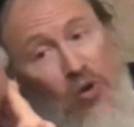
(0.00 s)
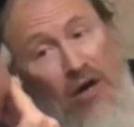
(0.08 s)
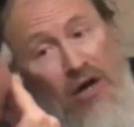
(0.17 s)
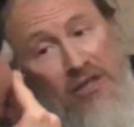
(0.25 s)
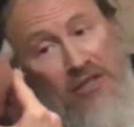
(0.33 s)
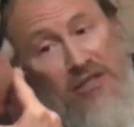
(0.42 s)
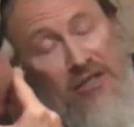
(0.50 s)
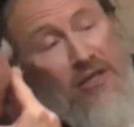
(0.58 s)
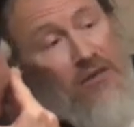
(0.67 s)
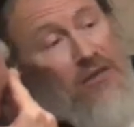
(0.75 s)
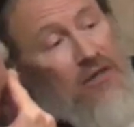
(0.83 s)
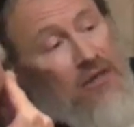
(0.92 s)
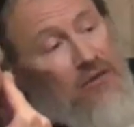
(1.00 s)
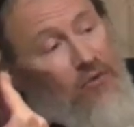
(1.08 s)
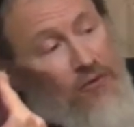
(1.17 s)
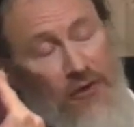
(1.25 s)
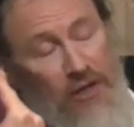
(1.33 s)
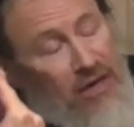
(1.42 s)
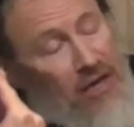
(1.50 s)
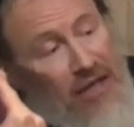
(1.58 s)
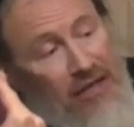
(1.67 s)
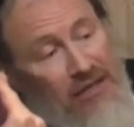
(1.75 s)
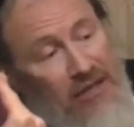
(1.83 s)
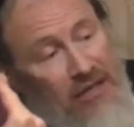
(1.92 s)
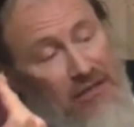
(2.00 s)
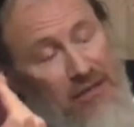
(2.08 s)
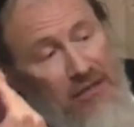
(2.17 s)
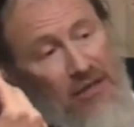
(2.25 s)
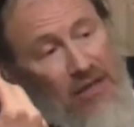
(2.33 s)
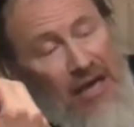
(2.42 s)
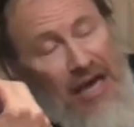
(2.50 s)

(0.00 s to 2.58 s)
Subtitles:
was we'll figure out like this.